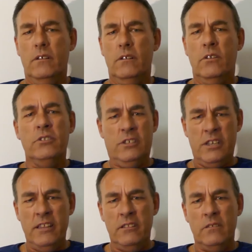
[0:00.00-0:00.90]
On the
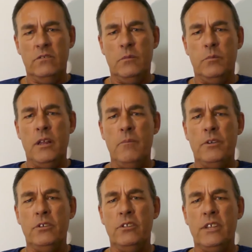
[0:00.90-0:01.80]
10th of
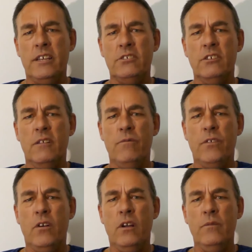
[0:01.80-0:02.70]
September
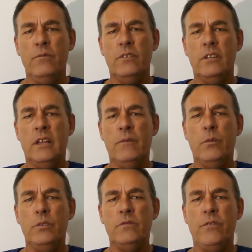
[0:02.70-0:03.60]
2005, Glover
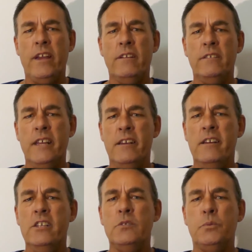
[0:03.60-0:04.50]
was found dead
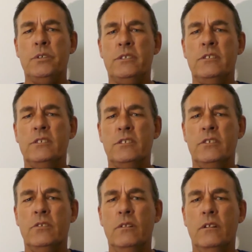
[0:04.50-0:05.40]
in his prison
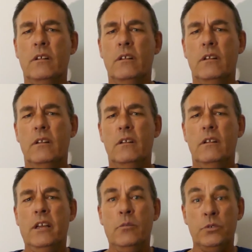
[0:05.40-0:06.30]
cell.
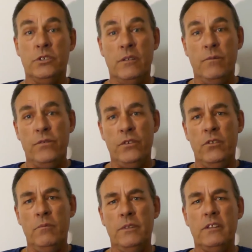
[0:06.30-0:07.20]
It was
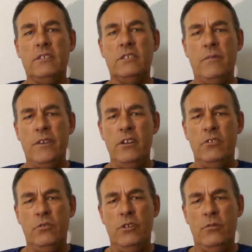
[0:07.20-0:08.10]
confirmed that the
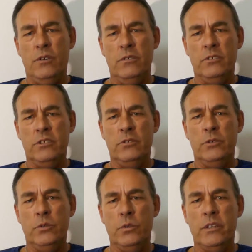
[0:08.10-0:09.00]
72-year-old
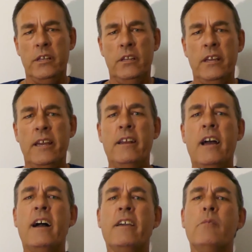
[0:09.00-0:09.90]
serial killer had
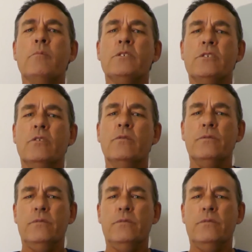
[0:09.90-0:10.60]
hung himself.